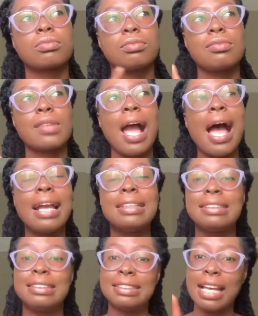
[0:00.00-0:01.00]
I
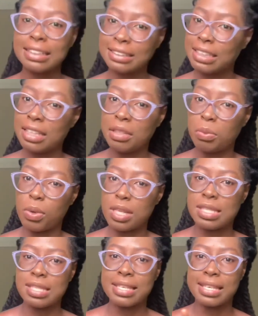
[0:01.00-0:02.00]
certainly want to
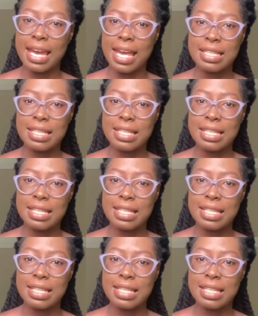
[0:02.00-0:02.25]
get